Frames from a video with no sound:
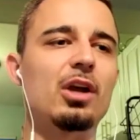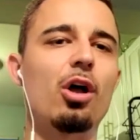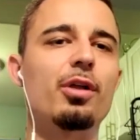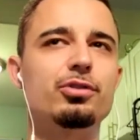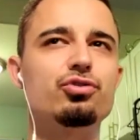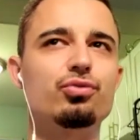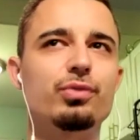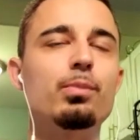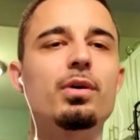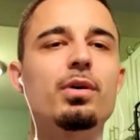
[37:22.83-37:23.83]
They call it your
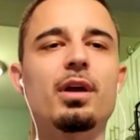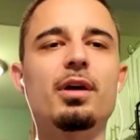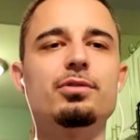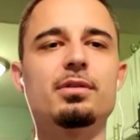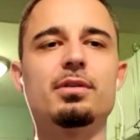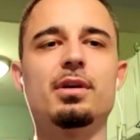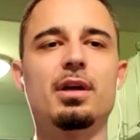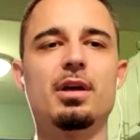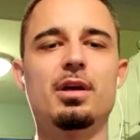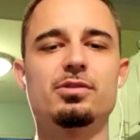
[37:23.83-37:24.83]
Dream 100.
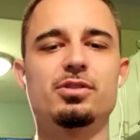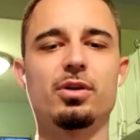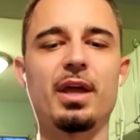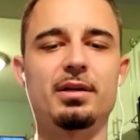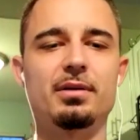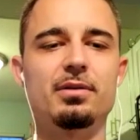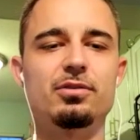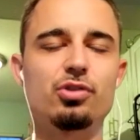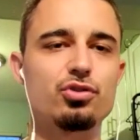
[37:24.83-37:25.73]
So like